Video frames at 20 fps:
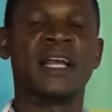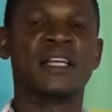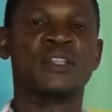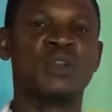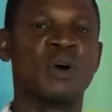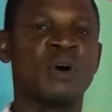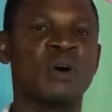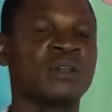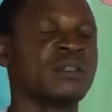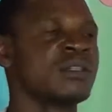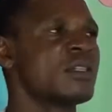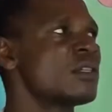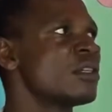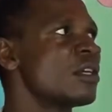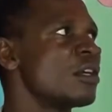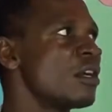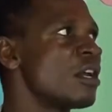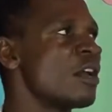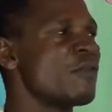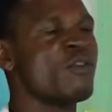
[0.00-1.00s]
done
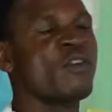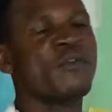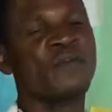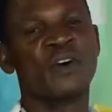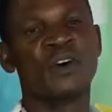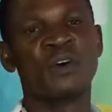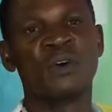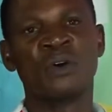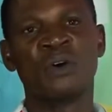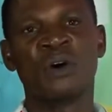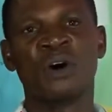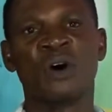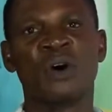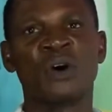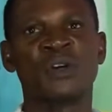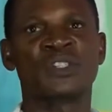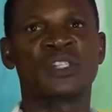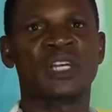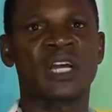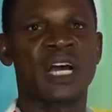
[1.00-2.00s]
if we follow
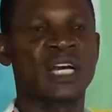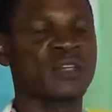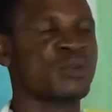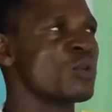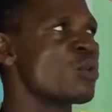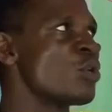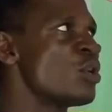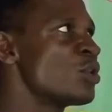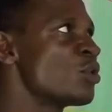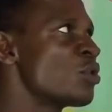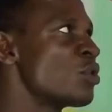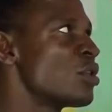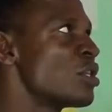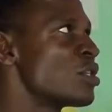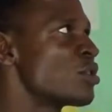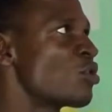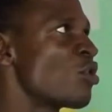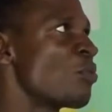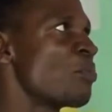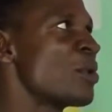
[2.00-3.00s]
us as we go into
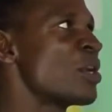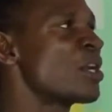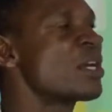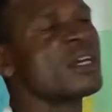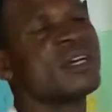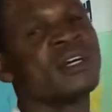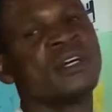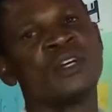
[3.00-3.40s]
this topic.